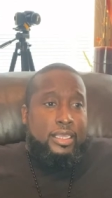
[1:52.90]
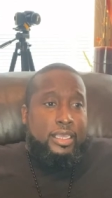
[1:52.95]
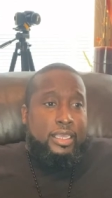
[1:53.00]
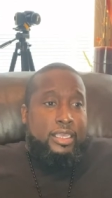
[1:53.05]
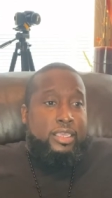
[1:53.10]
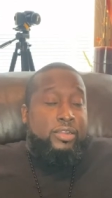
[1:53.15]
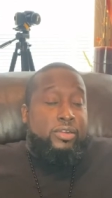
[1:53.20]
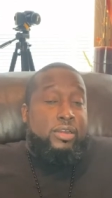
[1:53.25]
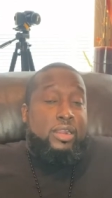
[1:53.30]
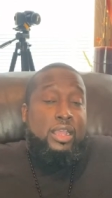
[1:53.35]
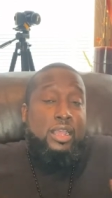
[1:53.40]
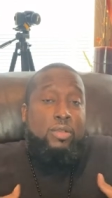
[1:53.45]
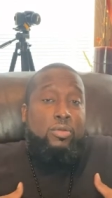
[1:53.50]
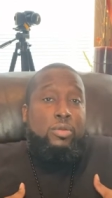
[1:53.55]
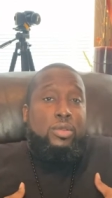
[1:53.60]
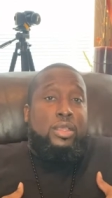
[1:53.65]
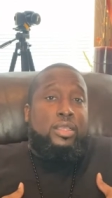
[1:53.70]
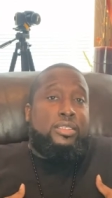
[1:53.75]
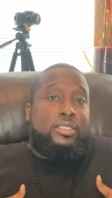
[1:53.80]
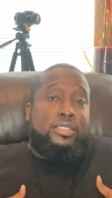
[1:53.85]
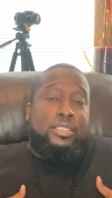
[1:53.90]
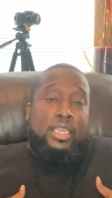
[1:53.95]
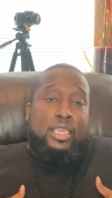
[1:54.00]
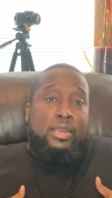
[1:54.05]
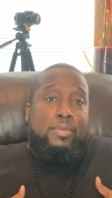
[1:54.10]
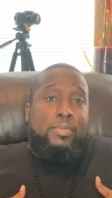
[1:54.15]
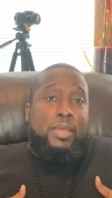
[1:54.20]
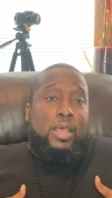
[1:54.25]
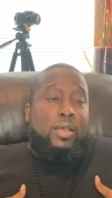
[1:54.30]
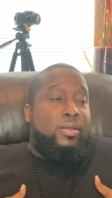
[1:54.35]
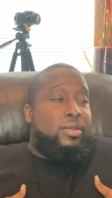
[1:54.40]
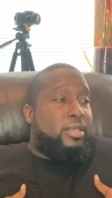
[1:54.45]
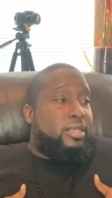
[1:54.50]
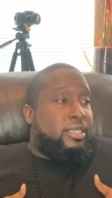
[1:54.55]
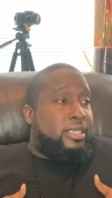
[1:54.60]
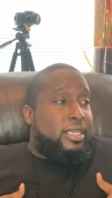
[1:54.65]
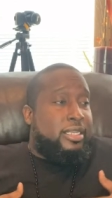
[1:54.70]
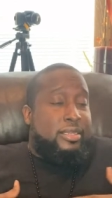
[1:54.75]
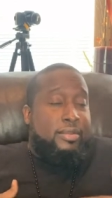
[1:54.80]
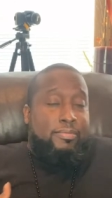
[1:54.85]
And here I was thinking about
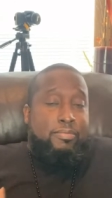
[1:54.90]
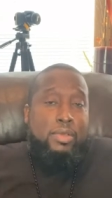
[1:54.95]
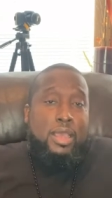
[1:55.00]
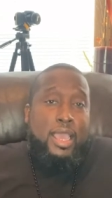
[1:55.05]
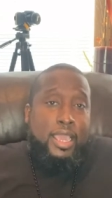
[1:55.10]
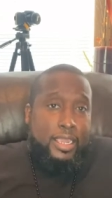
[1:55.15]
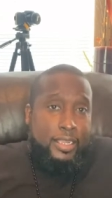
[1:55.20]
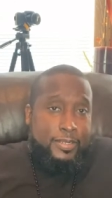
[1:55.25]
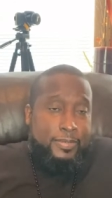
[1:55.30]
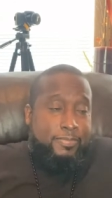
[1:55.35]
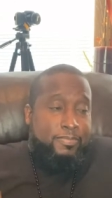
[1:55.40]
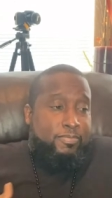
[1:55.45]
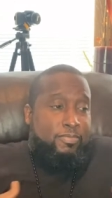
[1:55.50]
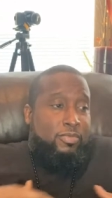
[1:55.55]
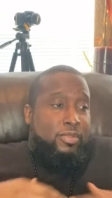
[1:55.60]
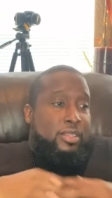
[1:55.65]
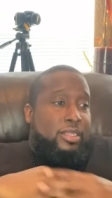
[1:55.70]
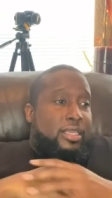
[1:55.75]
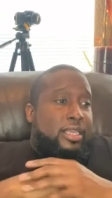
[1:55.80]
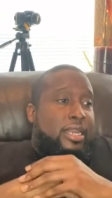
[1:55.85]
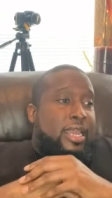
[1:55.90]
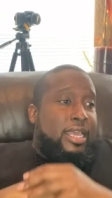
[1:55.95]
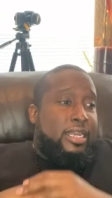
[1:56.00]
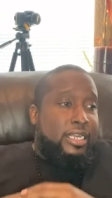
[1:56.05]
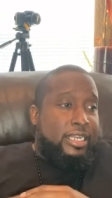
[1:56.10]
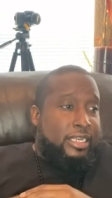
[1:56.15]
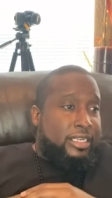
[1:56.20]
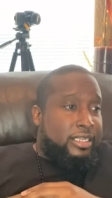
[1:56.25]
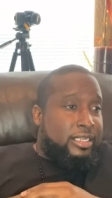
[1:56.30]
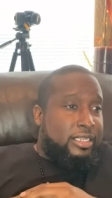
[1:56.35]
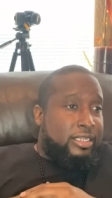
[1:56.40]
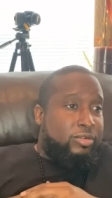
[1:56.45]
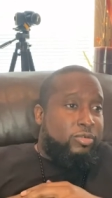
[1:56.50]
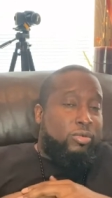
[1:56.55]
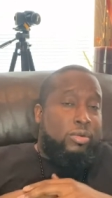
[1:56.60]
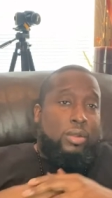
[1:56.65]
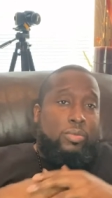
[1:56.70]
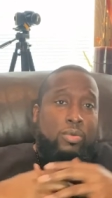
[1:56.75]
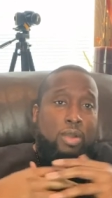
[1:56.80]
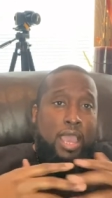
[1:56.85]
getting a bike. And I didn't
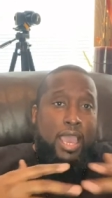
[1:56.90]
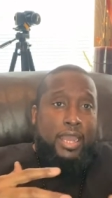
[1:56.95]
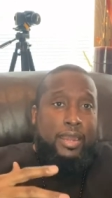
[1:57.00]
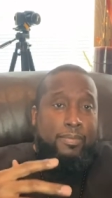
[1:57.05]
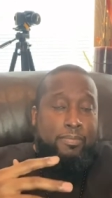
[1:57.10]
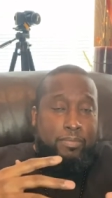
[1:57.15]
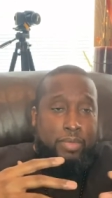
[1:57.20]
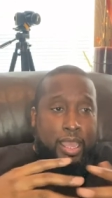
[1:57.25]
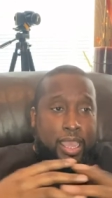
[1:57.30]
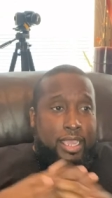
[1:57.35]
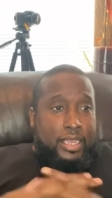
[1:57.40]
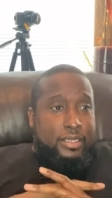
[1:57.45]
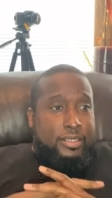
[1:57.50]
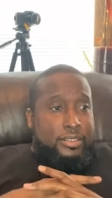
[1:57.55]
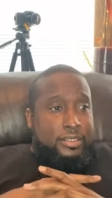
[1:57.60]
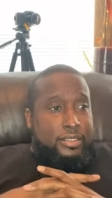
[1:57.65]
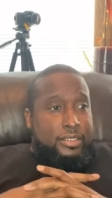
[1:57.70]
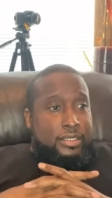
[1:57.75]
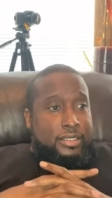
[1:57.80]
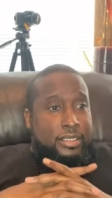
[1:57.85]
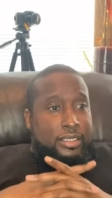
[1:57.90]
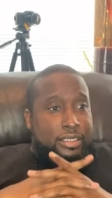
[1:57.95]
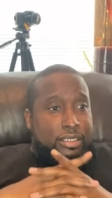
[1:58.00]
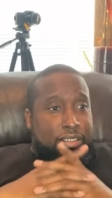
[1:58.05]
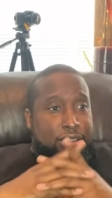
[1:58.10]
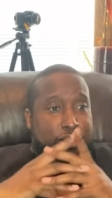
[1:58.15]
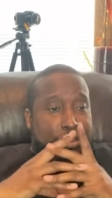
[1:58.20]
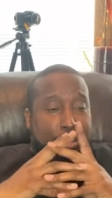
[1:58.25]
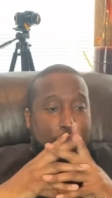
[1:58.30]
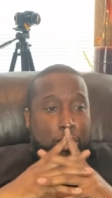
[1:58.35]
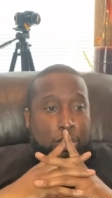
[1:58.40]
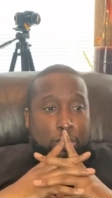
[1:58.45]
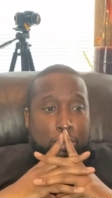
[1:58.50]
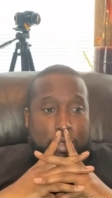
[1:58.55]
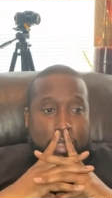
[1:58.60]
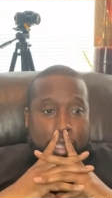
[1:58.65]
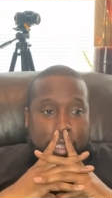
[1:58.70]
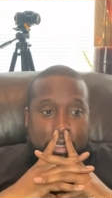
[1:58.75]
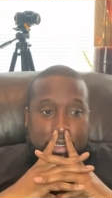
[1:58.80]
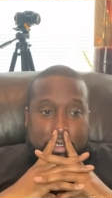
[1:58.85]
grow up riding bikes. You
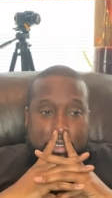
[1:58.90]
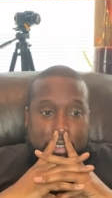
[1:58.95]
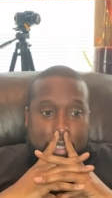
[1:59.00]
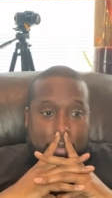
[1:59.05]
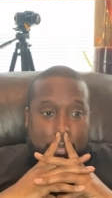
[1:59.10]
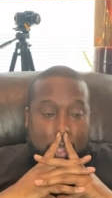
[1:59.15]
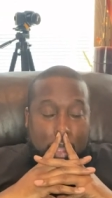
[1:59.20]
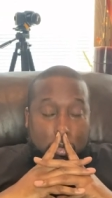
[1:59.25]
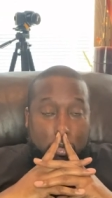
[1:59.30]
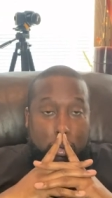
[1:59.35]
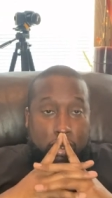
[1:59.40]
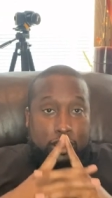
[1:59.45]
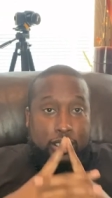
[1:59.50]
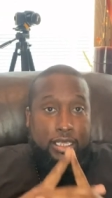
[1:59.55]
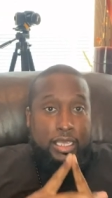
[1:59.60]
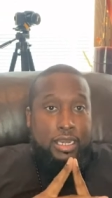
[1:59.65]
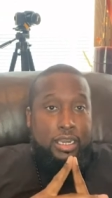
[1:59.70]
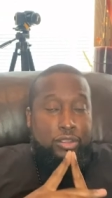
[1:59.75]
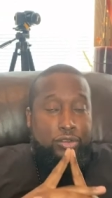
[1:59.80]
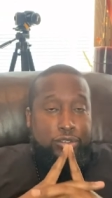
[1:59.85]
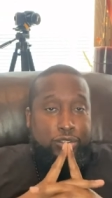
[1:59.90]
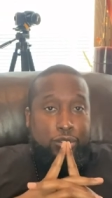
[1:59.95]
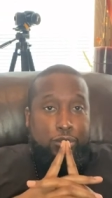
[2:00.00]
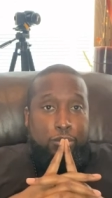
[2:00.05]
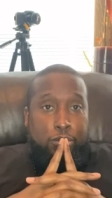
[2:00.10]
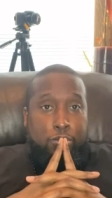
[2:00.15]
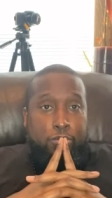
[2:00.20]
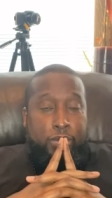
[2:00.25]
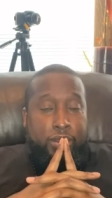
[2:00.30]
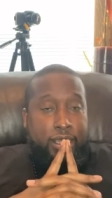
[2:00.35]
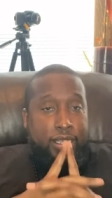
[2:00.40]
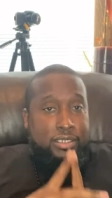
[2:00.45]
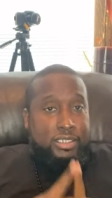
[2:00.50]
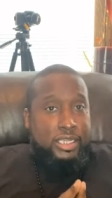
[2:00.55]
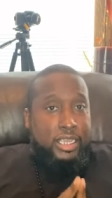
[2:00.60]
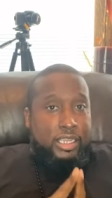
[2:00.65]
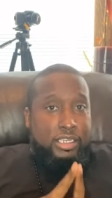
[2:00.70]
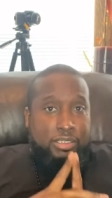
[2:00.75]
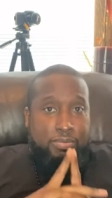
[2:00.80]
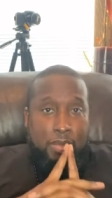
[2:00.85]
know, just something I wanted to get into, but that
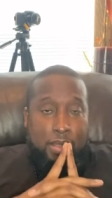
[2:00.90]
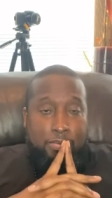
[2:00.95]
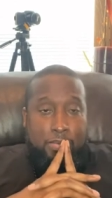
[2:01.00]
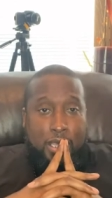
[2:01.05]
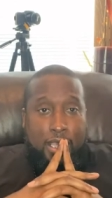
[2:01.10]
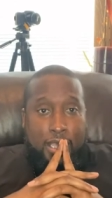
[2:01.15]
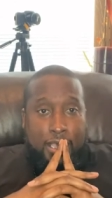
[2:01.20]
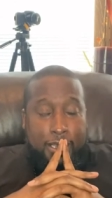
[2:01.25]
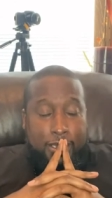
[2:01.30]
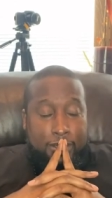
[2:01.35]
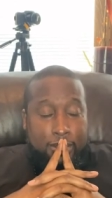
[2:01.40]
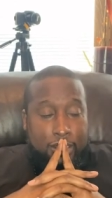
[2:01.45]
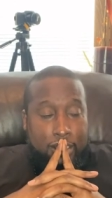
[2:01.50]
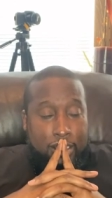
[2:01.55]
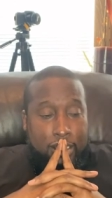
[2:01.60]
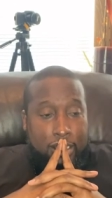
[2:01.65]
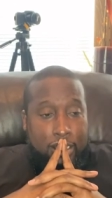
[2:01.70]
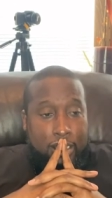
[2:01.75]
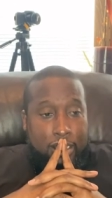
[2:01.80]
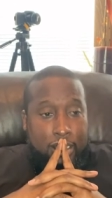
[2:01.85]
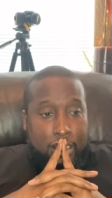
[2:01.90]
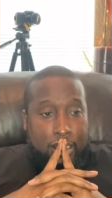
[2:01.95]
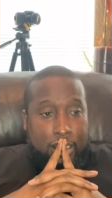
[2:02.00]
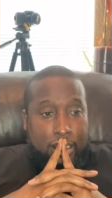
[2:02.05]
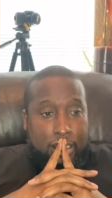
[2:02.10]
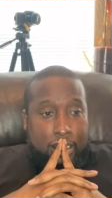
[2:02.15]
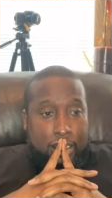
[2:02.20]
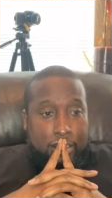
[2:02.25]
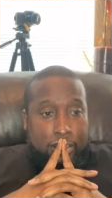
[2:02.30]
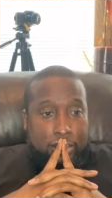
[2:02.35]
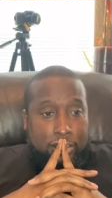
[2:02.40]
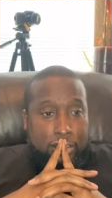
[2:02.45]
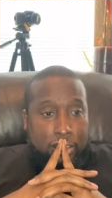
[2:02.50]
changed my mind. And